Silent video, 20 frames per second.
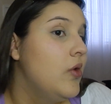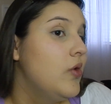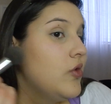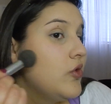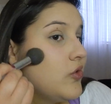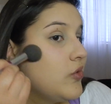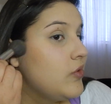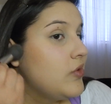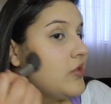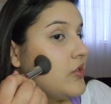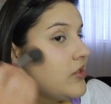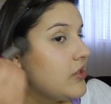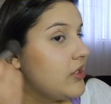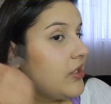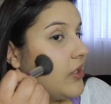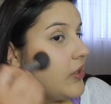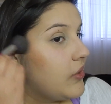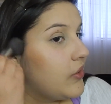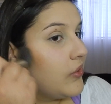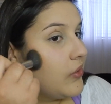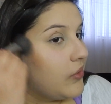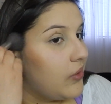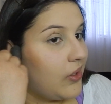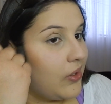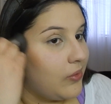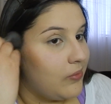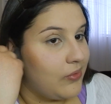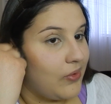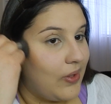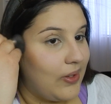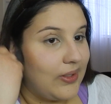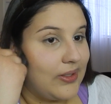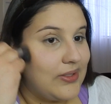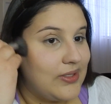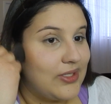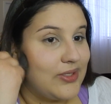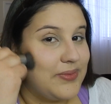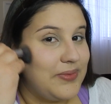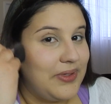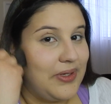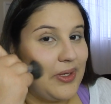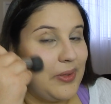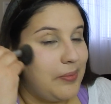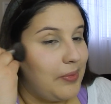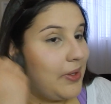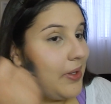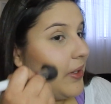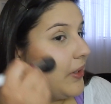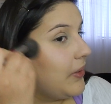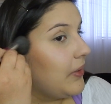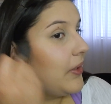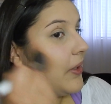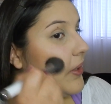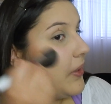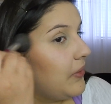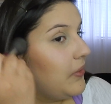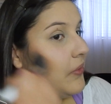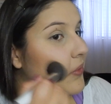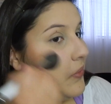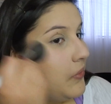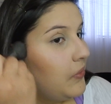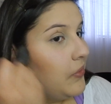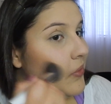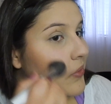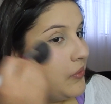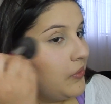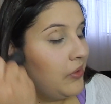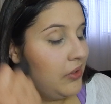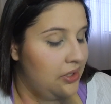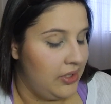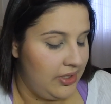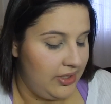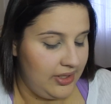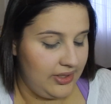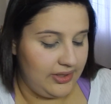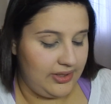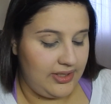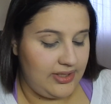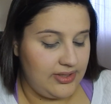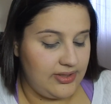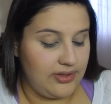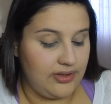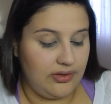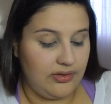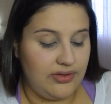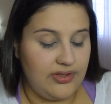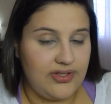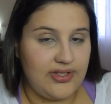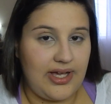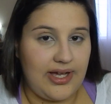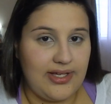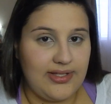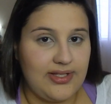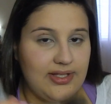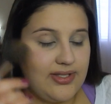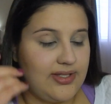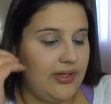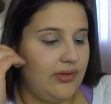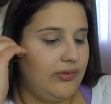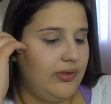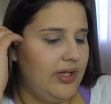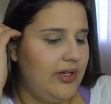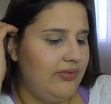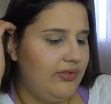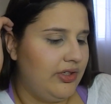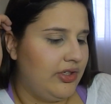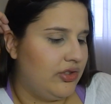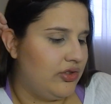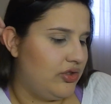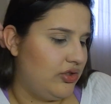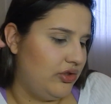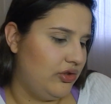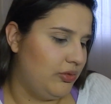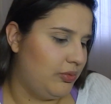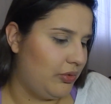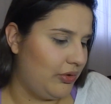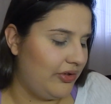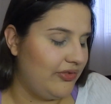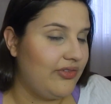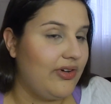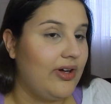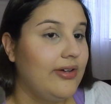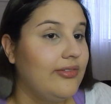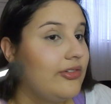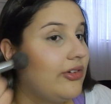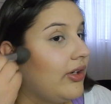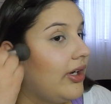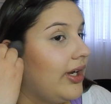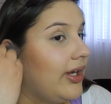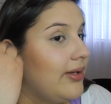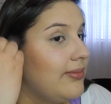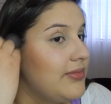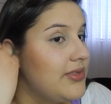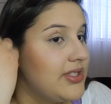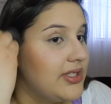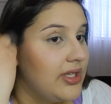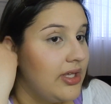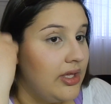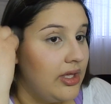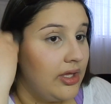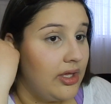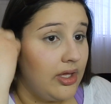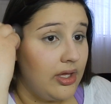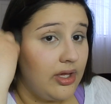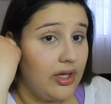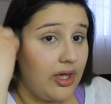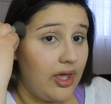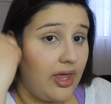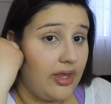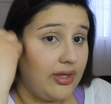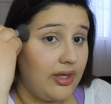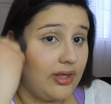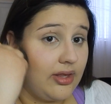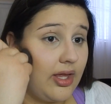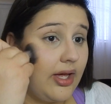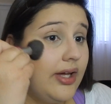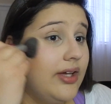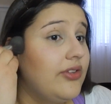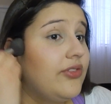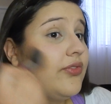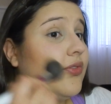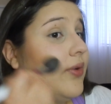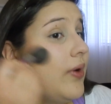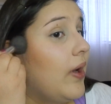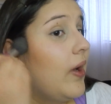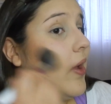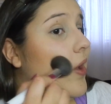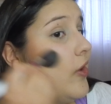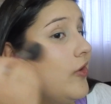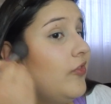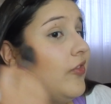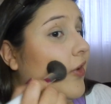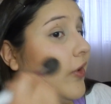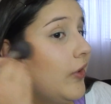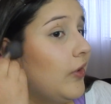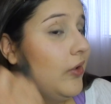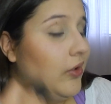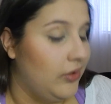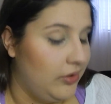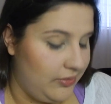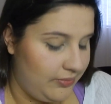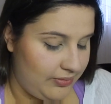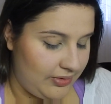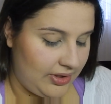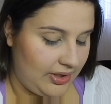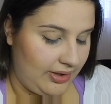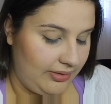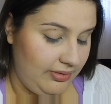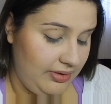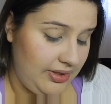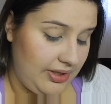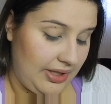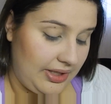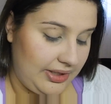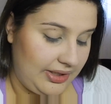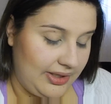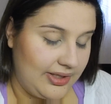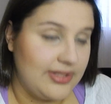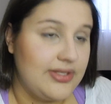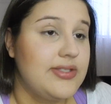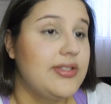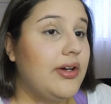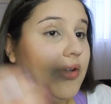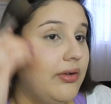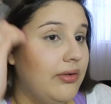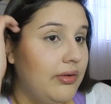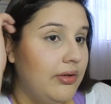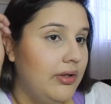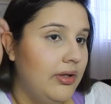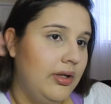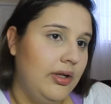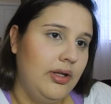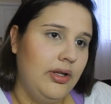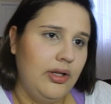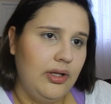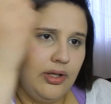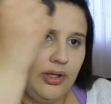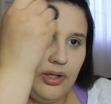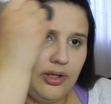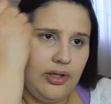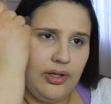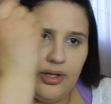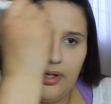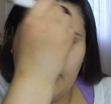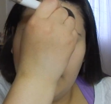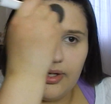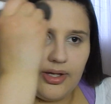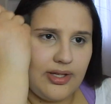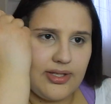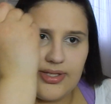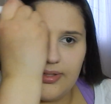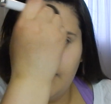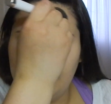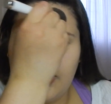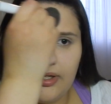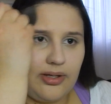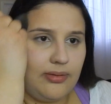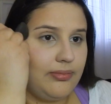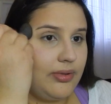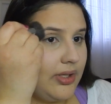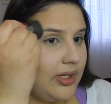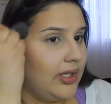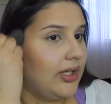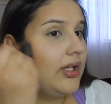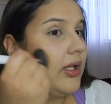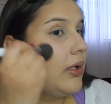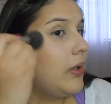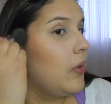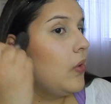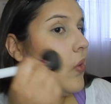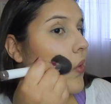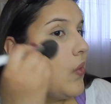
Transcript: So we'll see how long it takes me to hit pan again. These little sizes, they only have like 2.5 grams and they last forever. But I really like it, so I guess I'm not complaining.